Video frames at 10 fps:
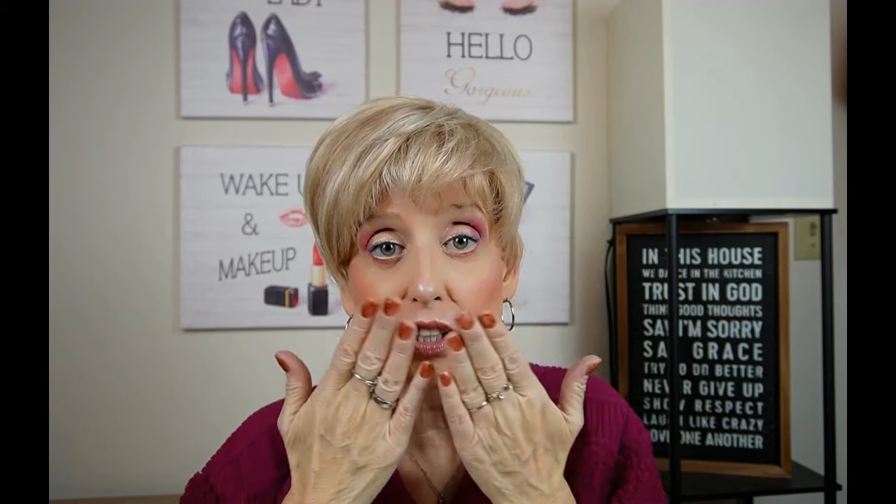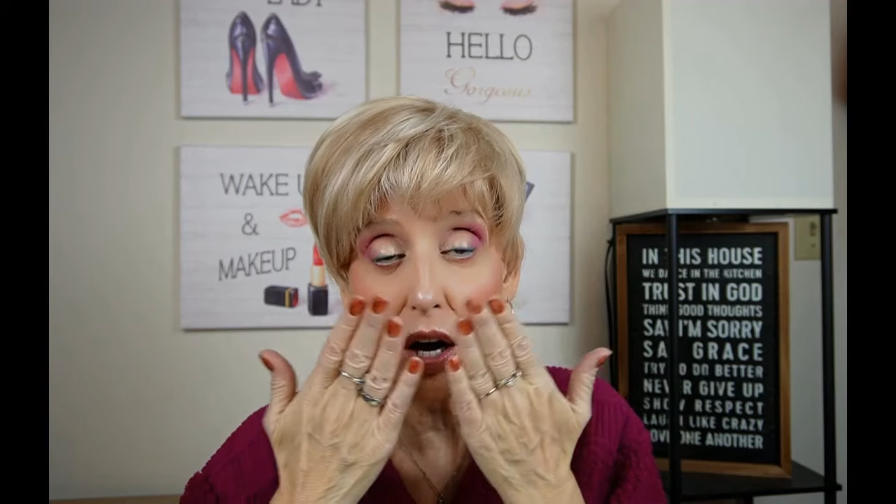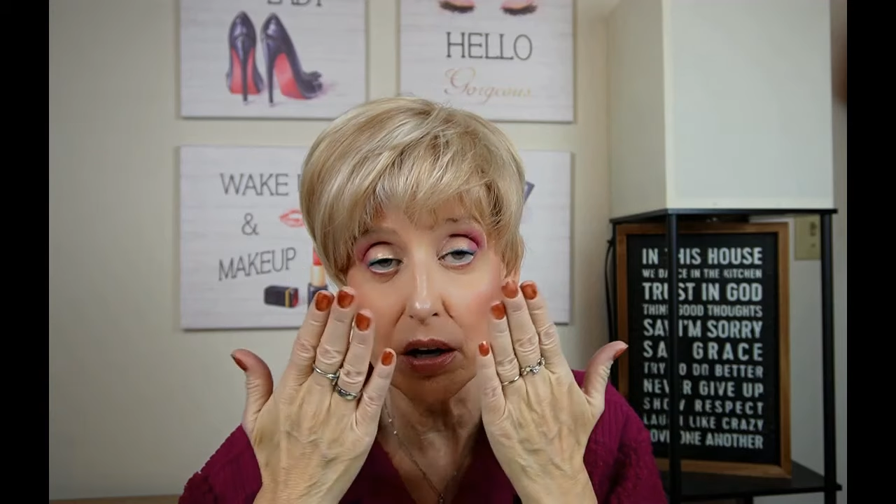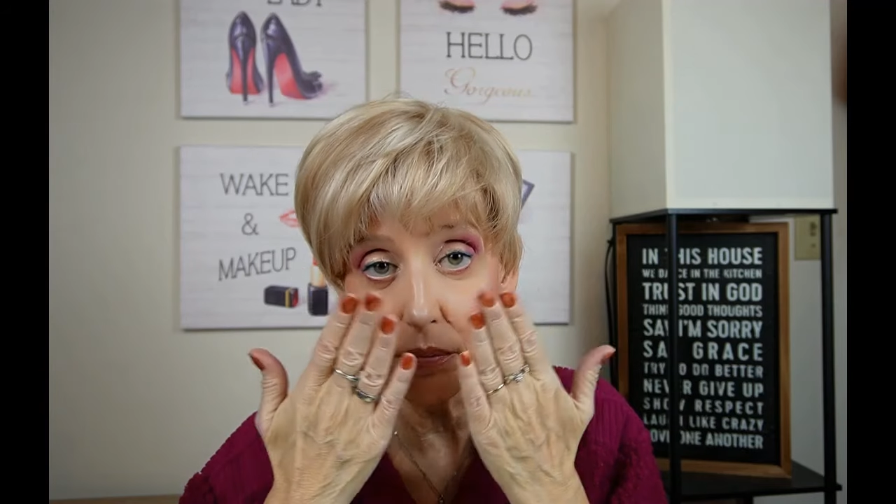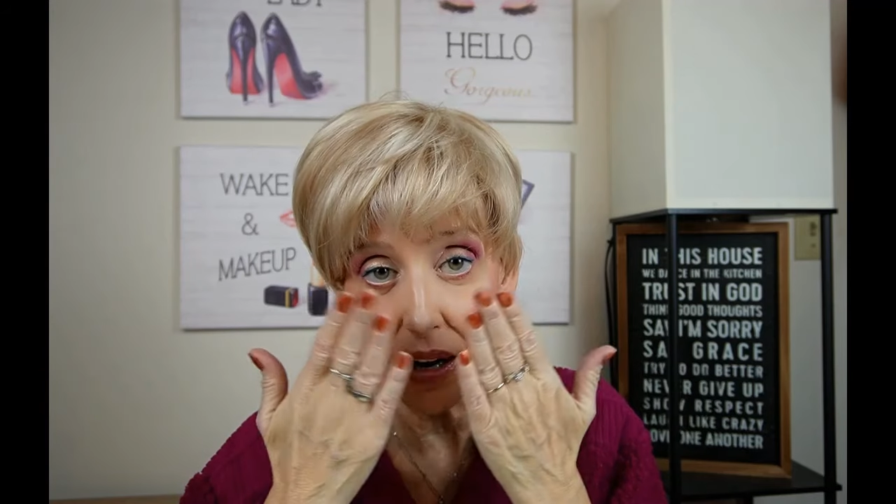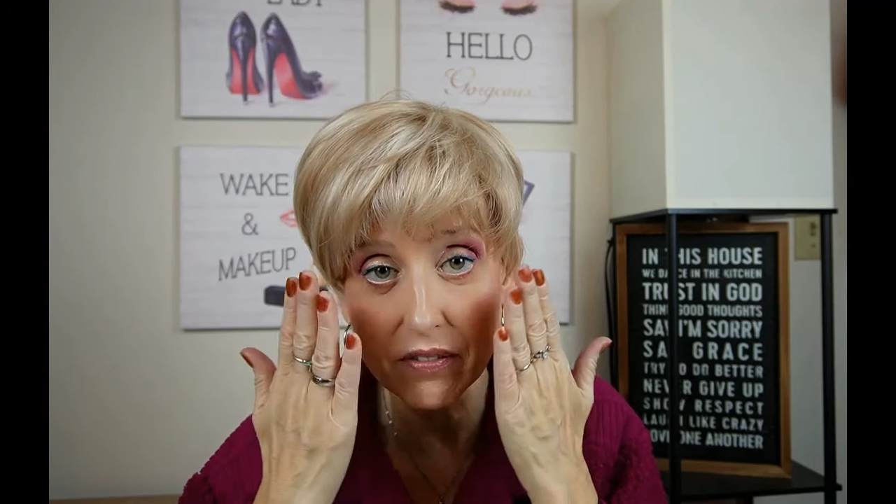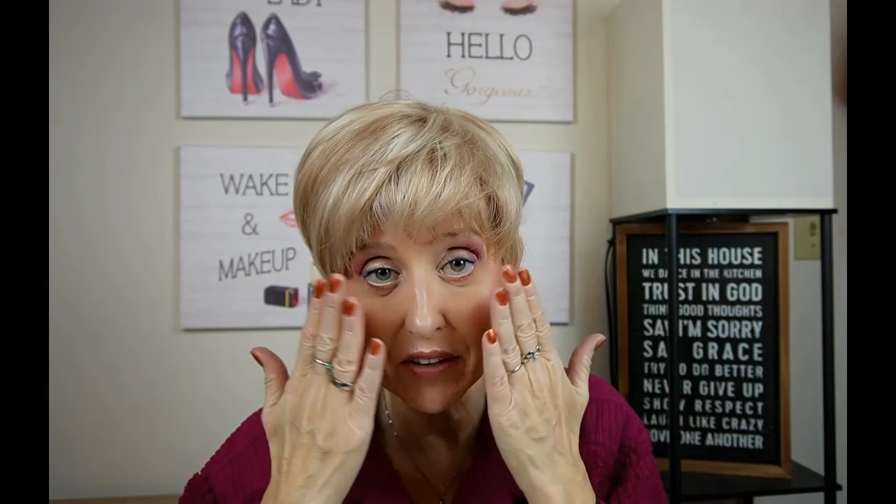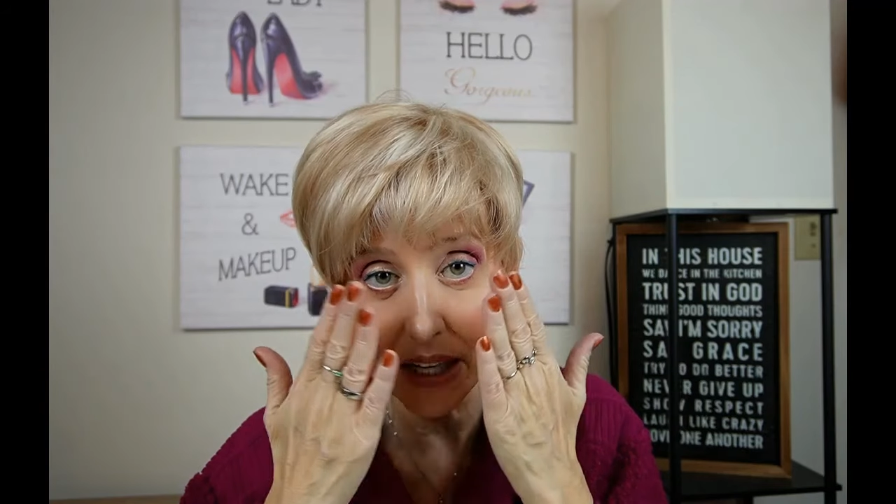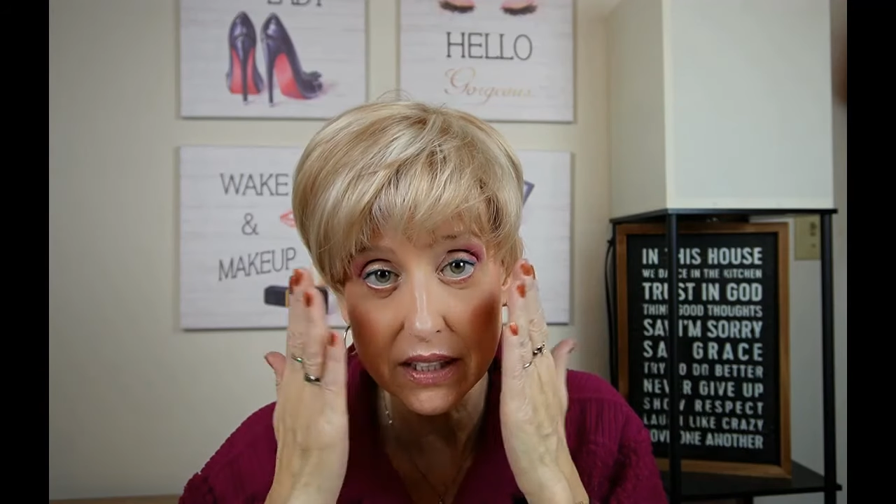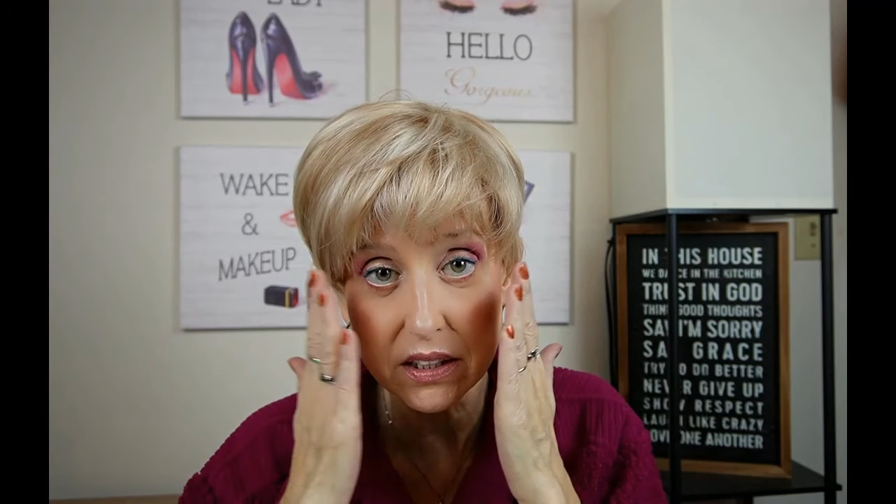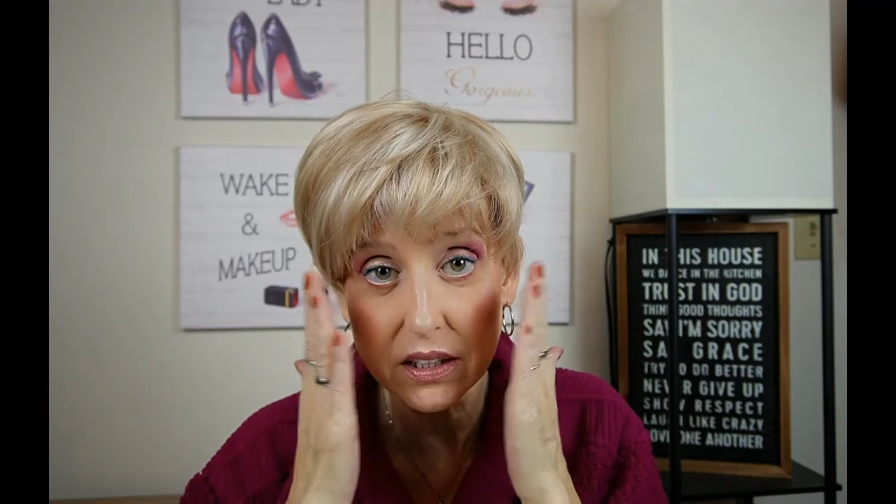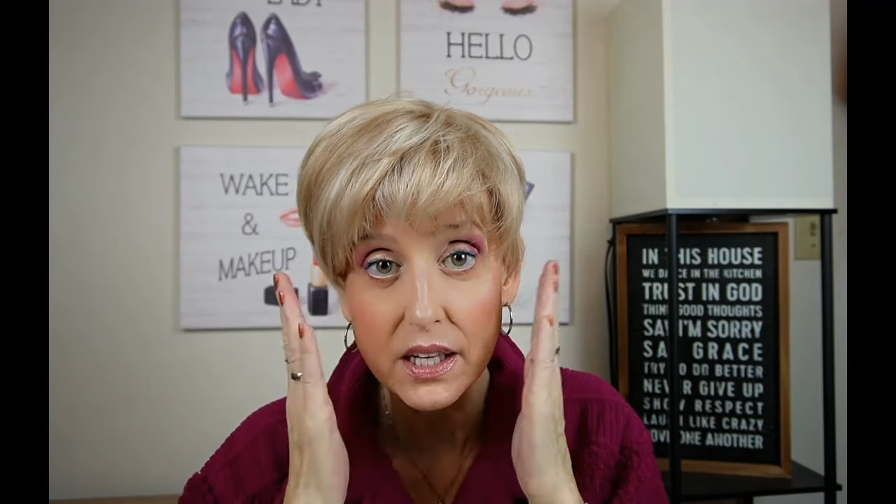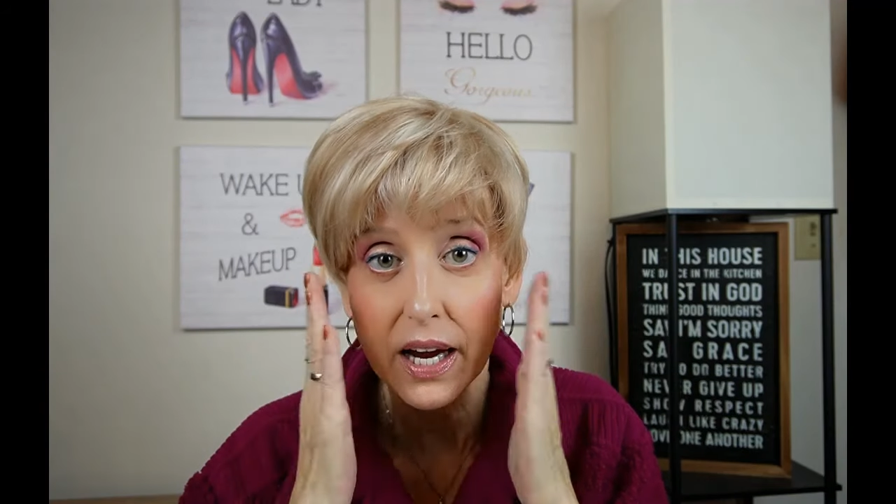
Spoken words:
on my face.